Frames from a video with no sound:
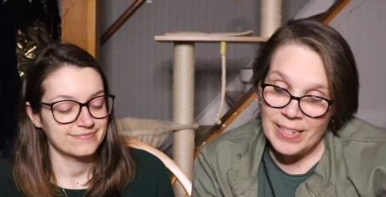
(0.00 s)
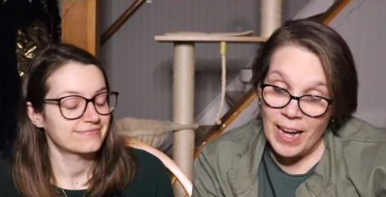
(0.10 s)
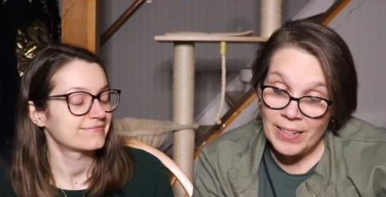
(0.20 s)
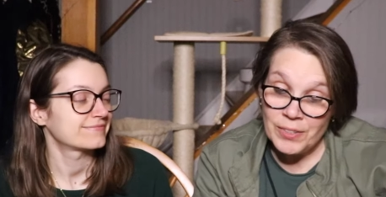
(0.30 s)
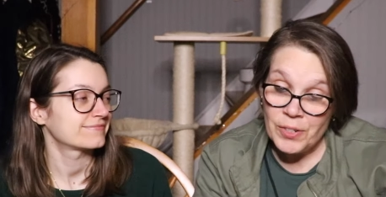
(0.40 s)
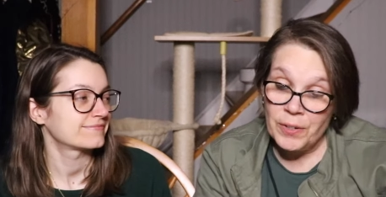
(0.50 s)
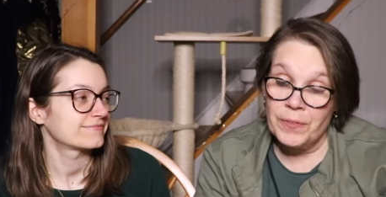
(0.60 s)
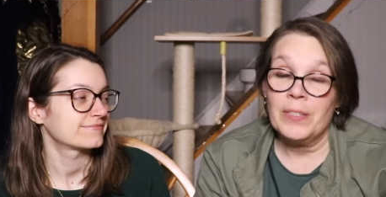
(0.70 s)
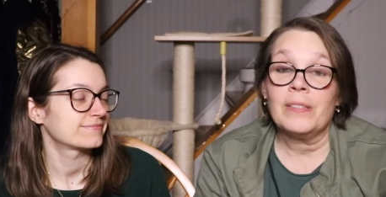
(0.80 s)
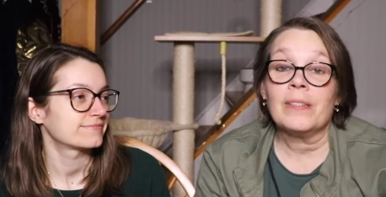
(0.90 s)
Speaker 1: Todd's
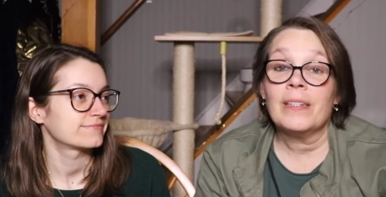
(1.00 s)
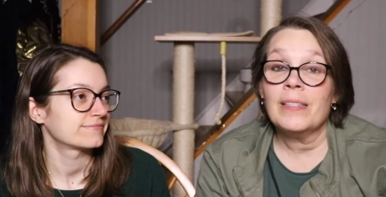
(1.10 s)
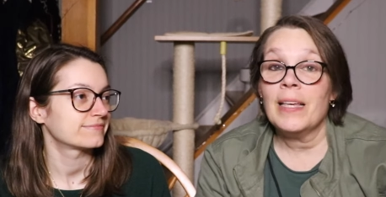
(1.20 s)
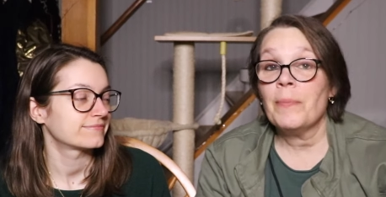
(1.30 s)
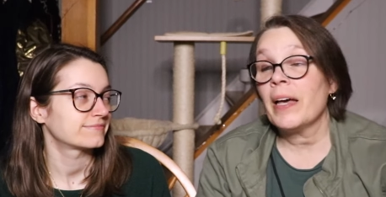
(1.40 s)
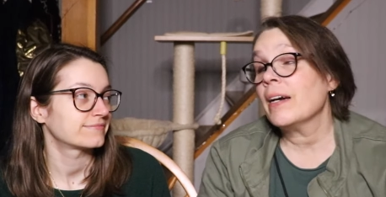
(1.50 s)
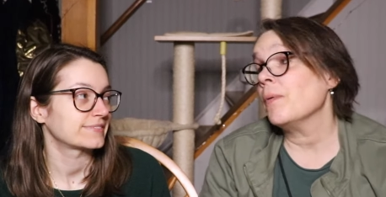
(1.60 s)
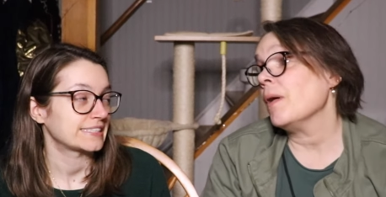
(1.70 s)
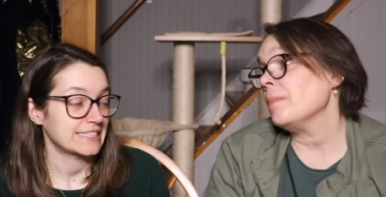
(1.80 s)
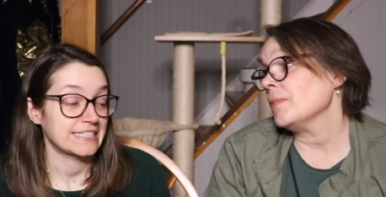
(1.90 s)
nervous because he
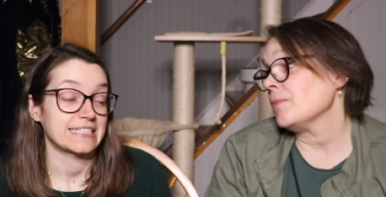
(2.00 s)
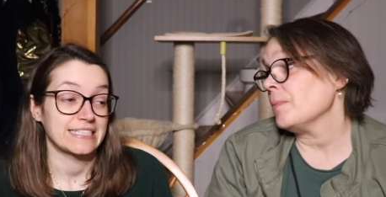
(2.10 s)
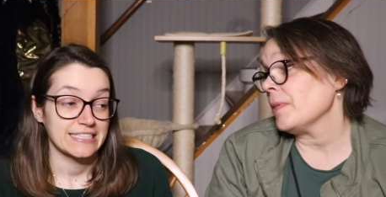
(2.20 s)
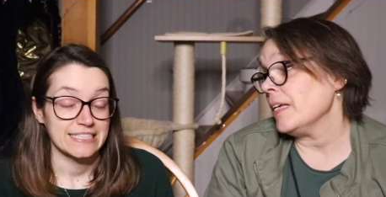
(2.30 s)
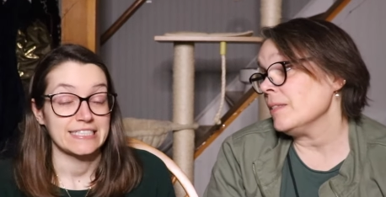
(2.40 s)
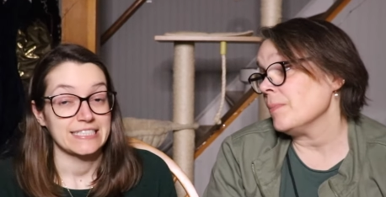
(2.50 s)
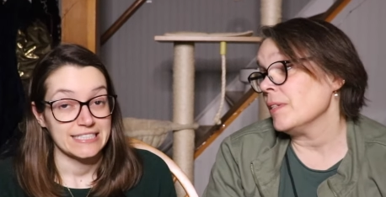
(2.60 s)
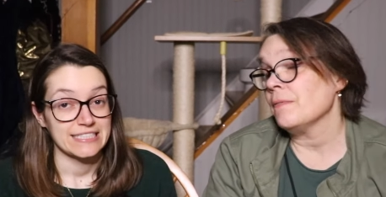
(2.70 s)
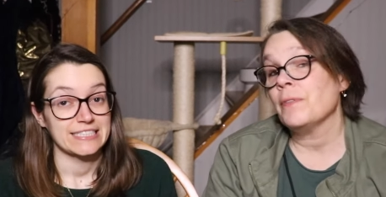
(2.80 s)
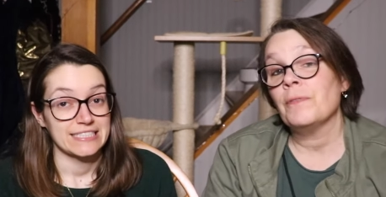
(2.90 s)
might go up as a
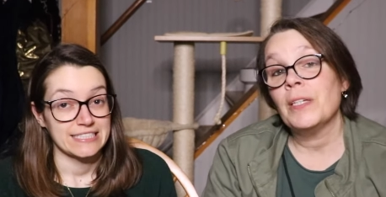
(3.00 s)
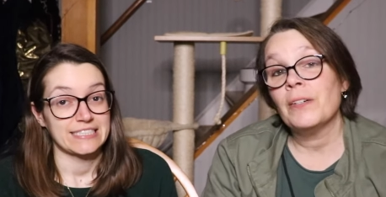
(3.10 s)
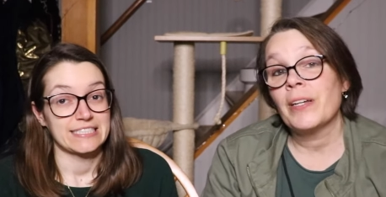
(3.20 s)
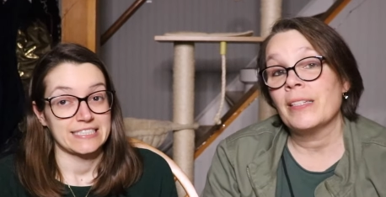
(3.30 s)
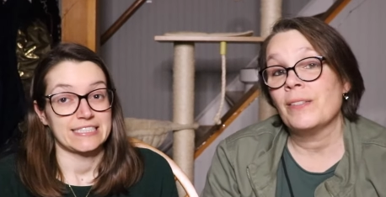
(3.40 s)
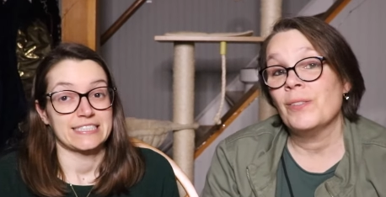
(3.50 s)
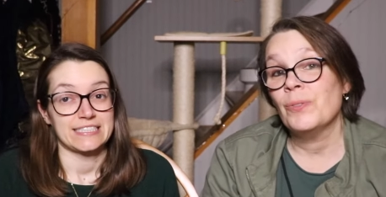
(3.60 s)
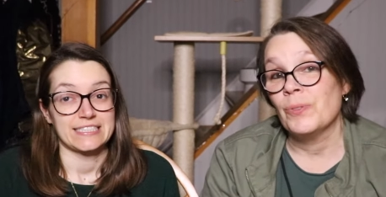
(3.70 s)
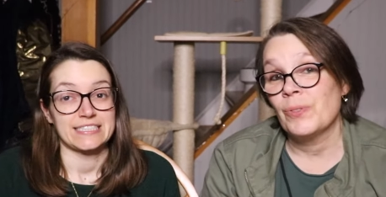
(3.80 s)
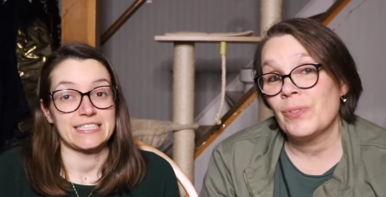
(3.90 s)
replacement if the veto gets
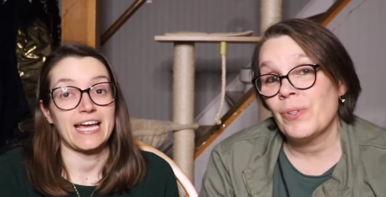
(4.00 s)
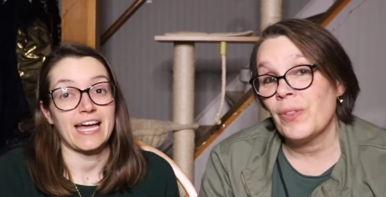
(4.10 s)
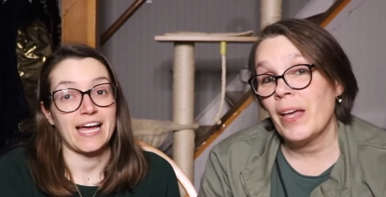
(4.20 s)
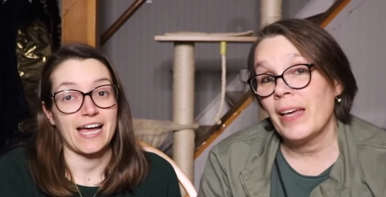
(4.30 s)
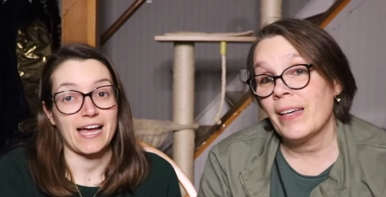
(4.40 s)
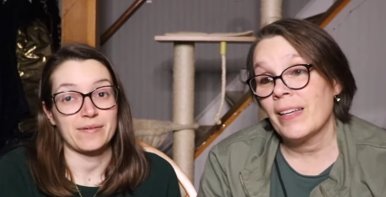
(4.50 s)
used. So yeah, like,